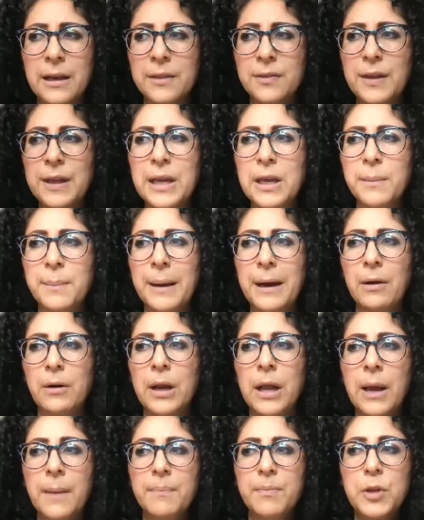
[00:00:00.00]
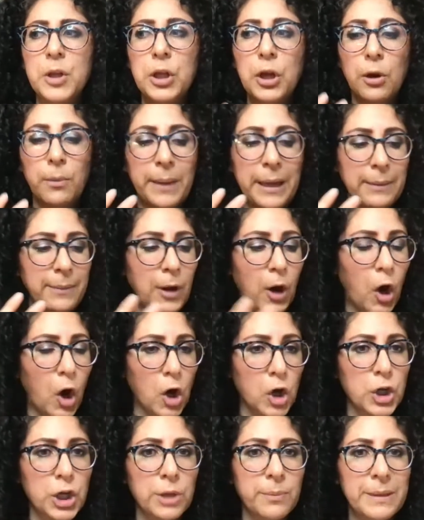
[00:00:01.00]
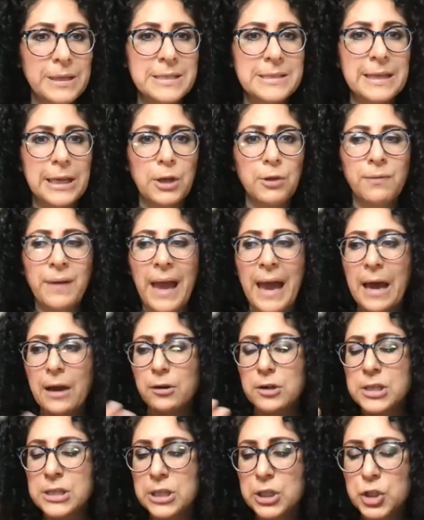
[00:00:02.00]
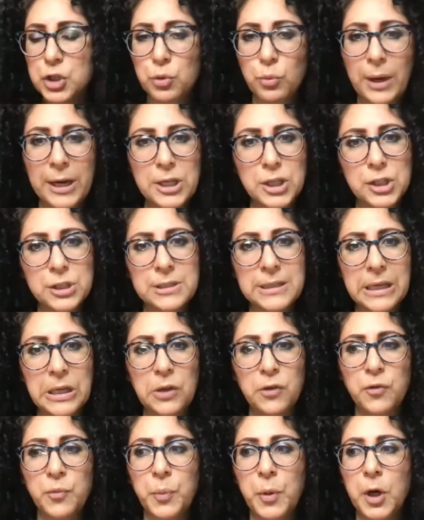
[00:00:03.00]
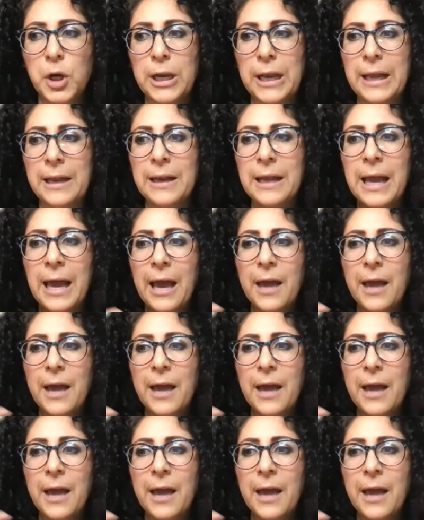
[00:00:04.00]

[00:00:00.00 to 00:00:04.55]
Think about, maybe arguments that you've had or situations that you've put in